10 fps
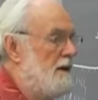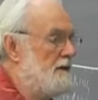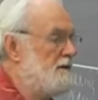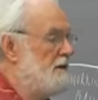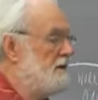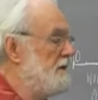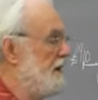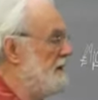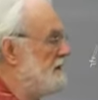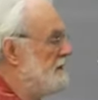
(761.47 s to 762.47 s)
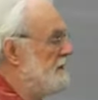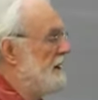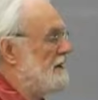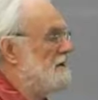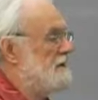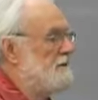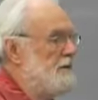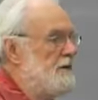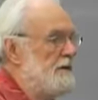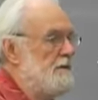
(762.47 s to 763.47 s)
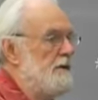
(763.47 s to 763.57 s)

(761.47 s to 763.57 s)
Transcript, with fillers: until you get into the next period